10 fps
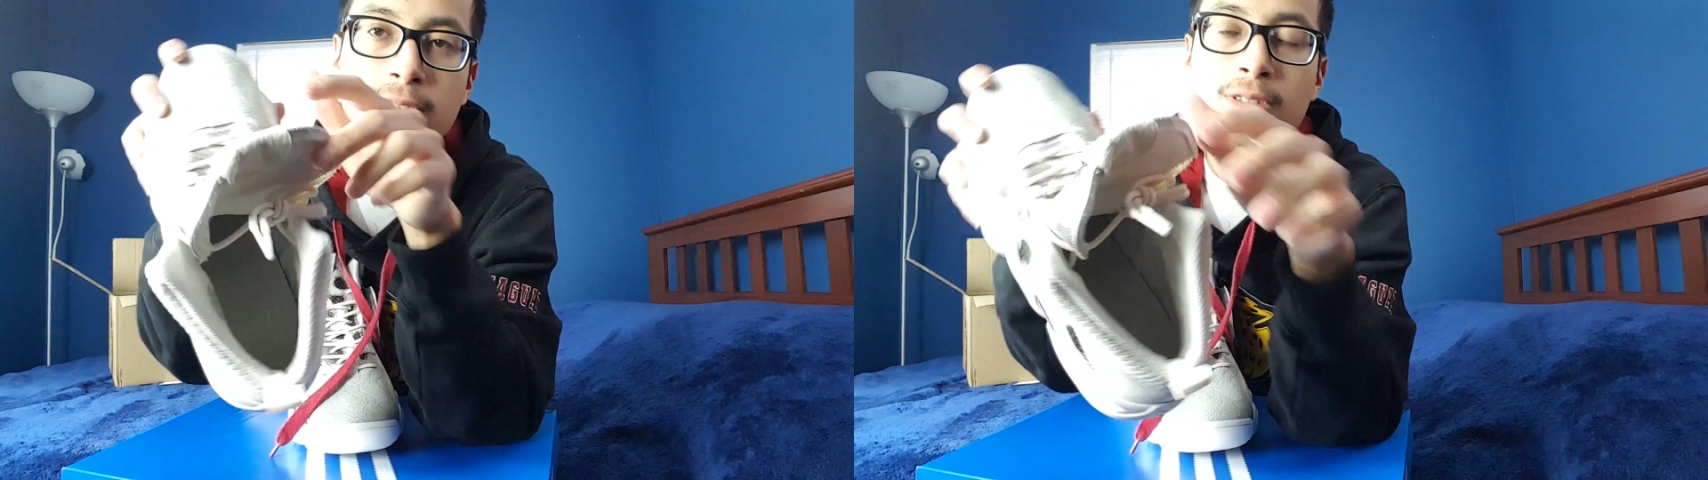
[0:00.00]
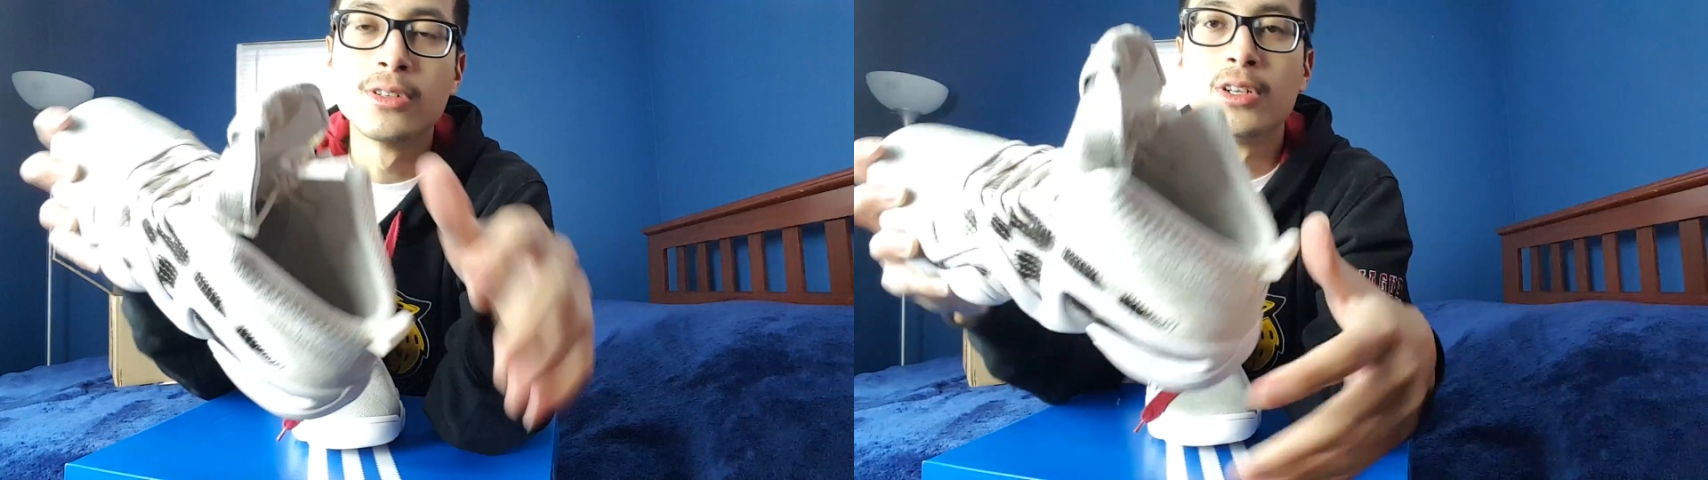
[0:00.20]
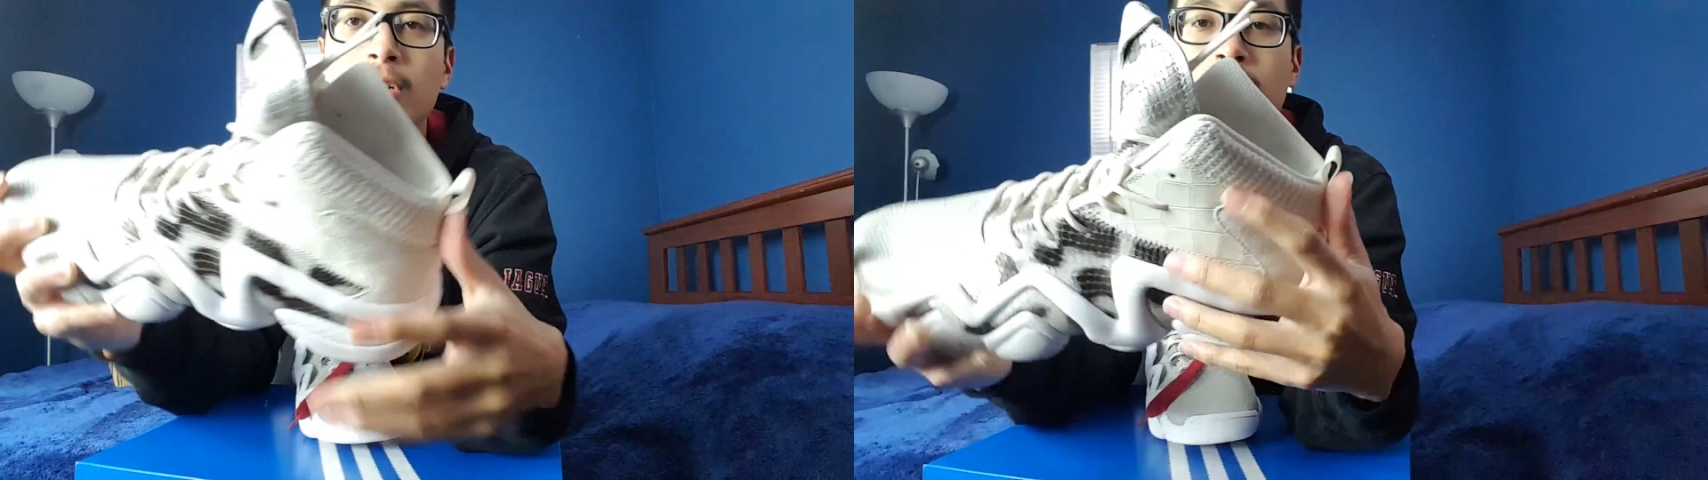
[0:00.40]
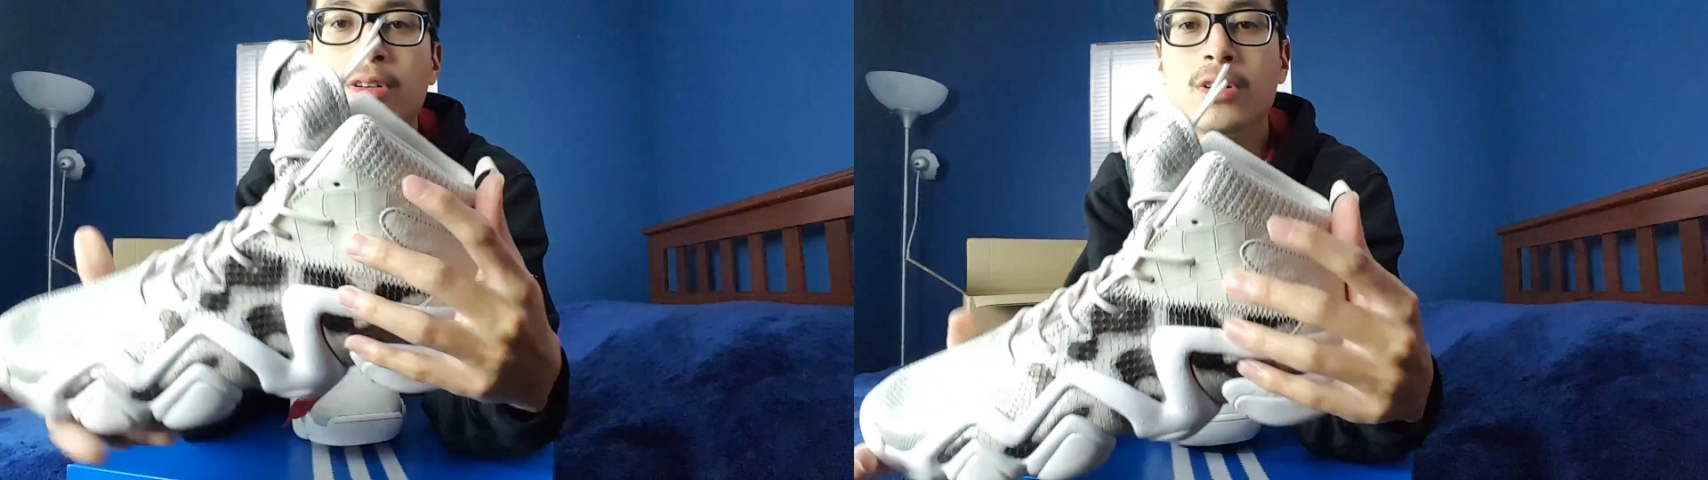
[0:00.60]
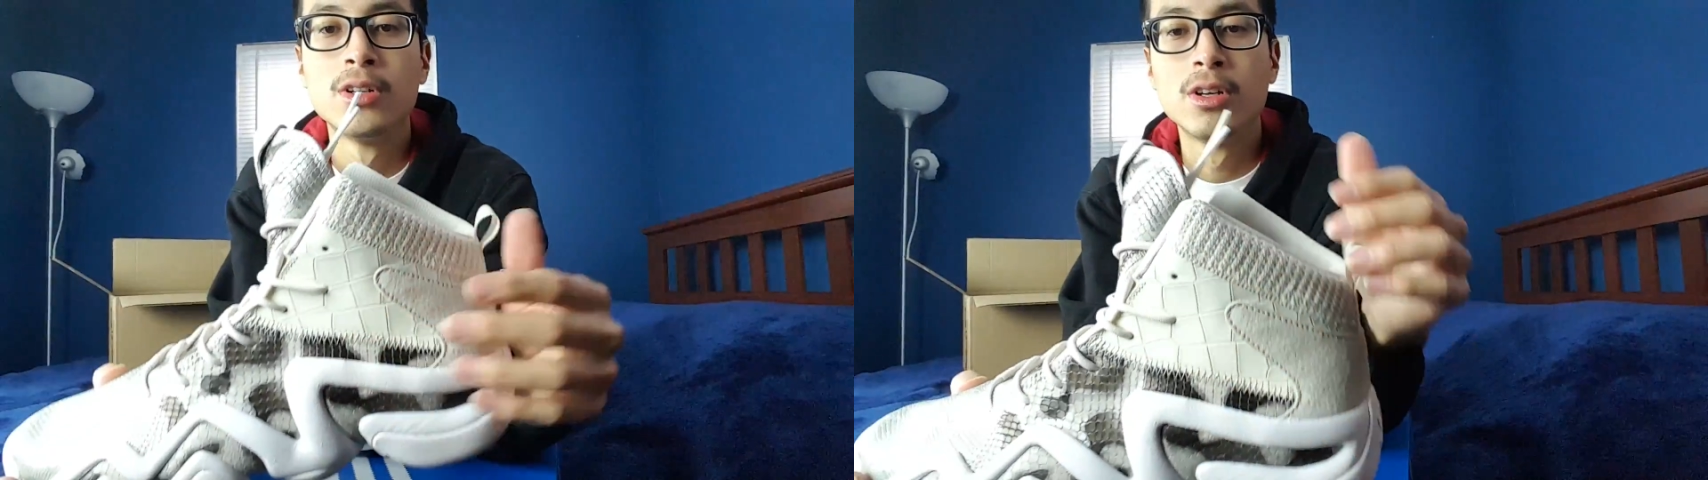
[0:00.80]
So yeah.
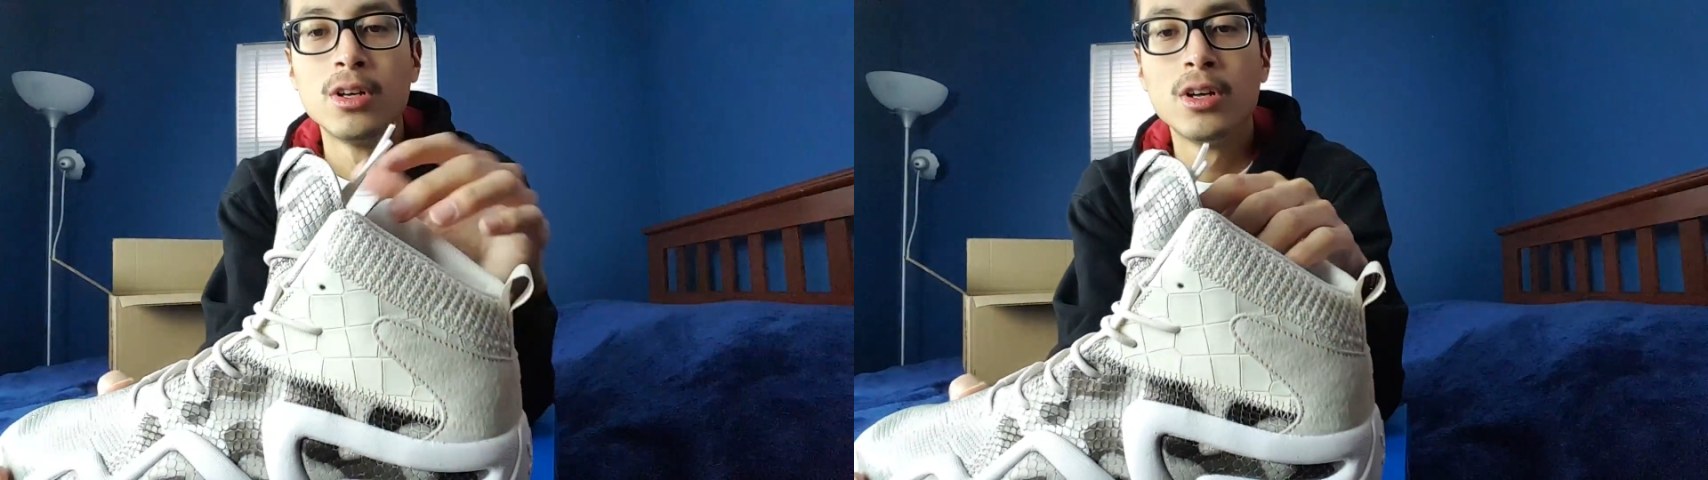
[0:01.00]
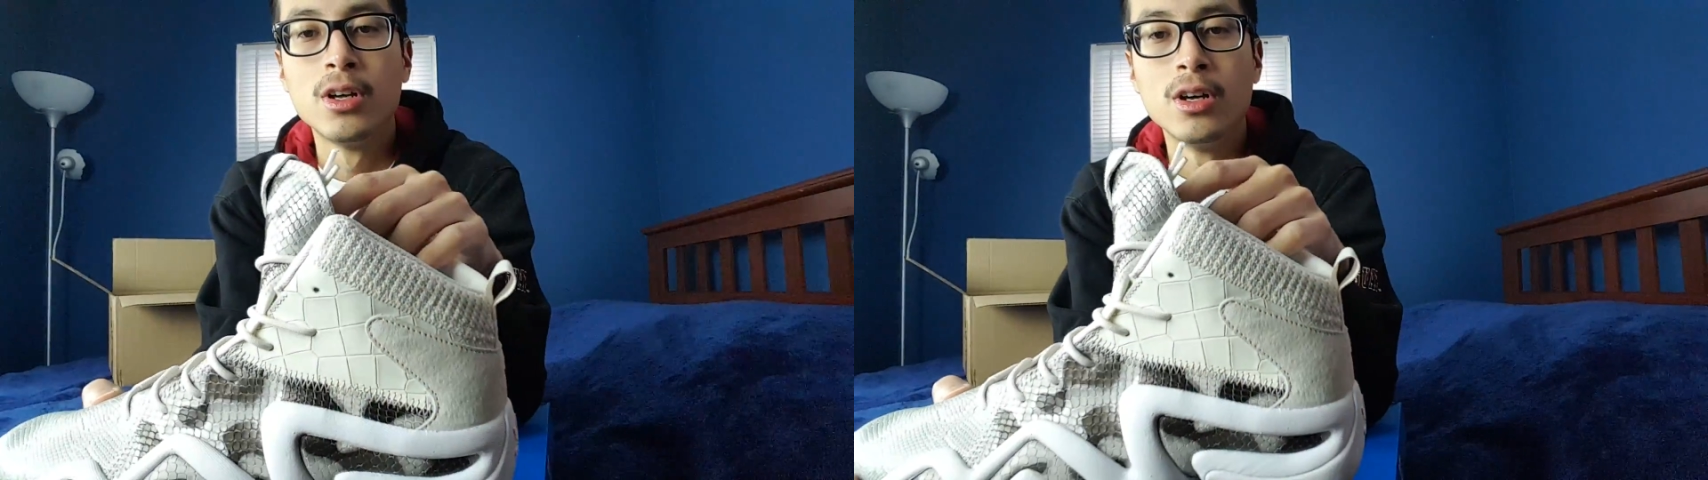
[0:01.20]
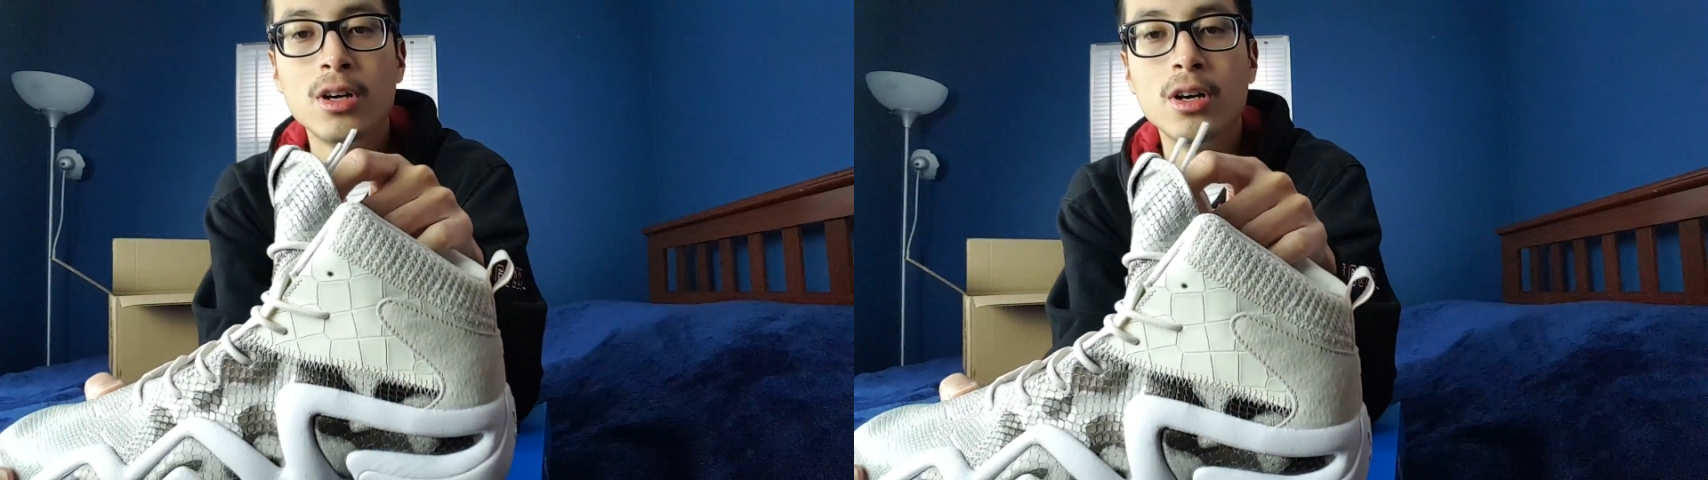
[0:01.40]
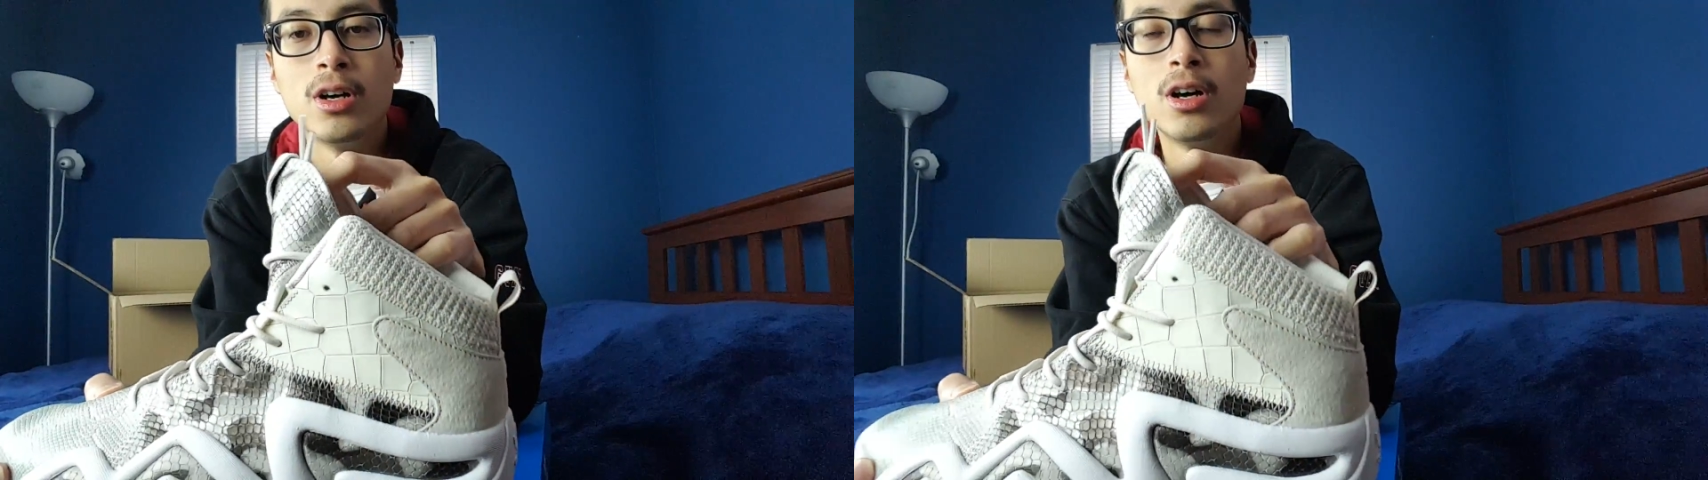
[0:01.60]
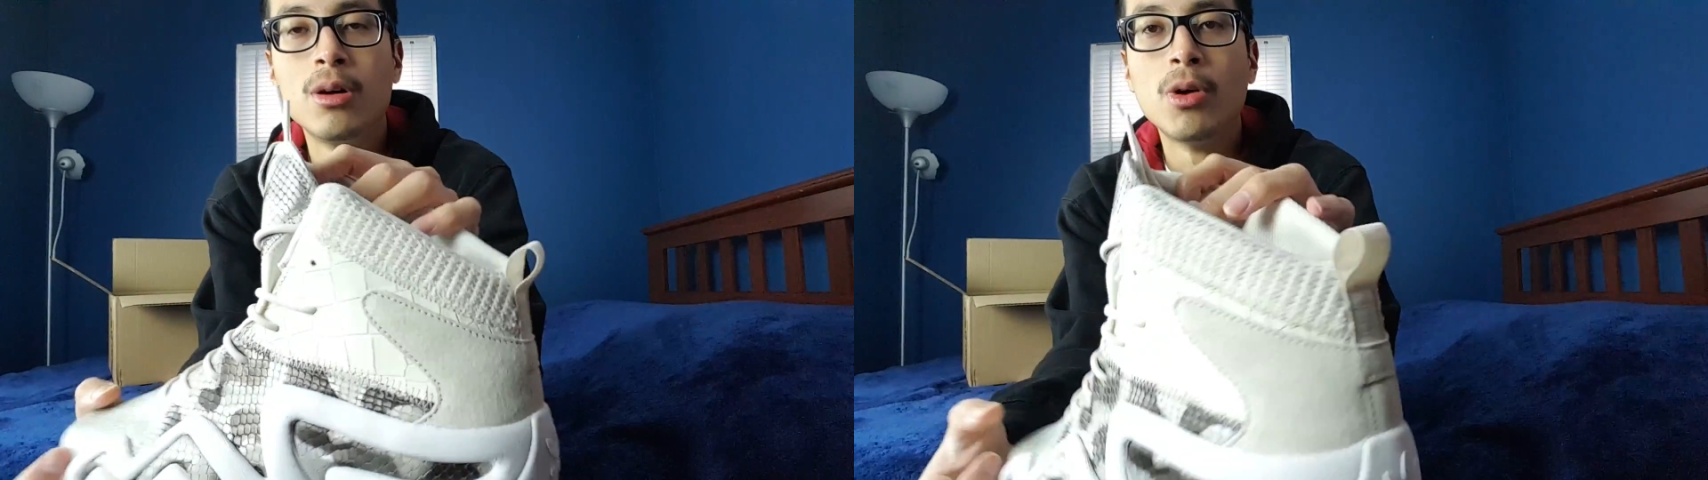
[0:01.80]

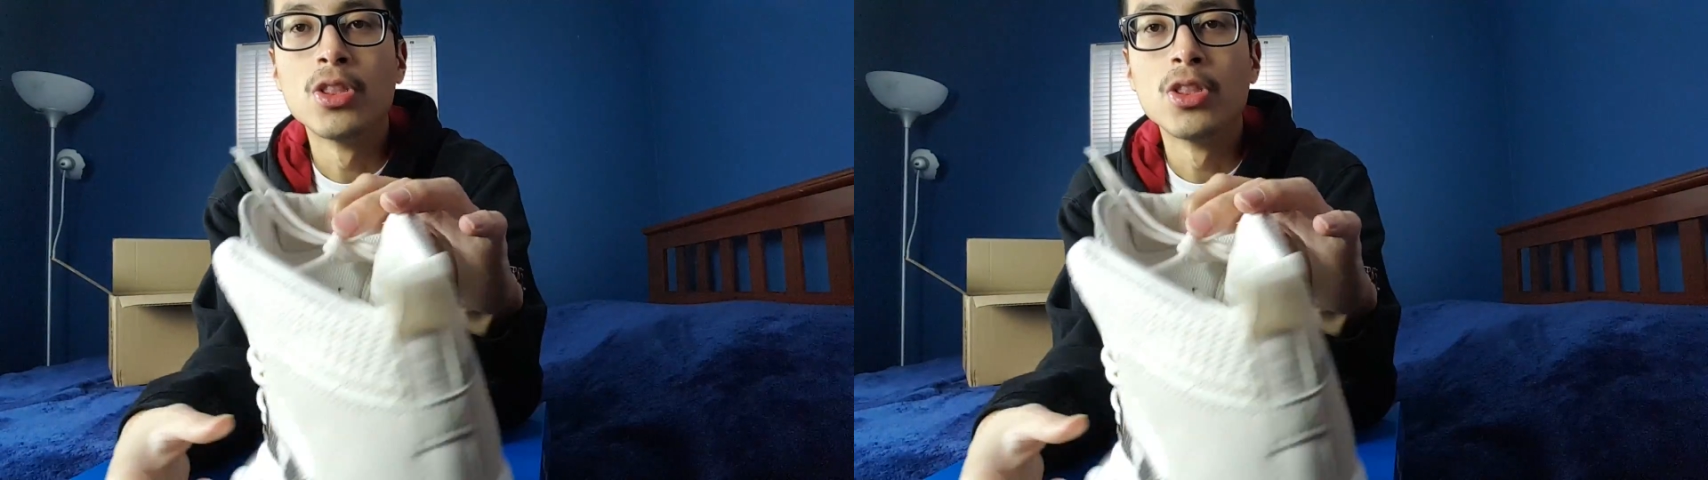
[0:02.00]
On